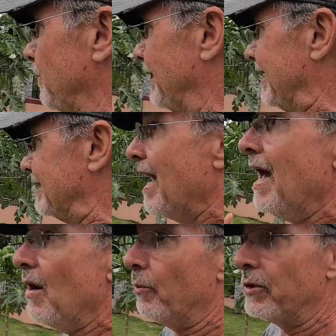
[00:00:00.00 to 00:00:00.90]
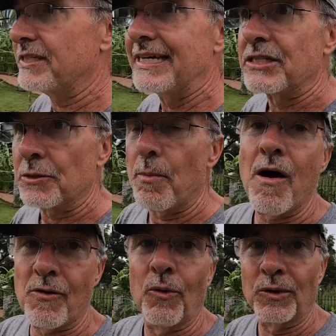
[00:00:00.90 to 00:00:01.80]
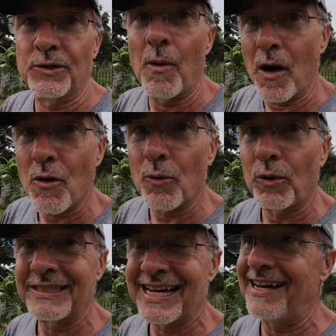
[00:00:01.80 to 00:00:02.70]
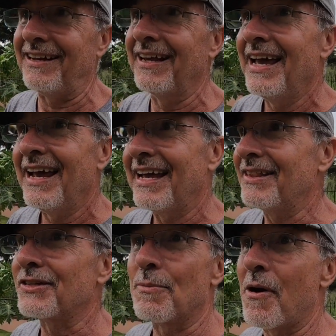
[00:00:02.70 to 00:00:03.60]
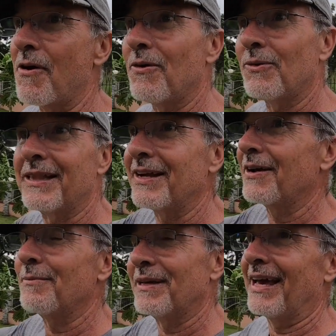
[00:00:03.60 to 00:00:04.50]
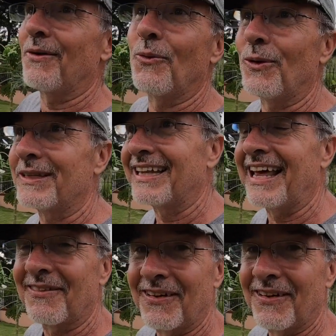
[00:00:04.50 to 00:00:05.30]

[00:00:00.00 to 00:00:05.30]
with these. And we'll see tomorrow will tell. Either tomorrow they're going to be like wilted like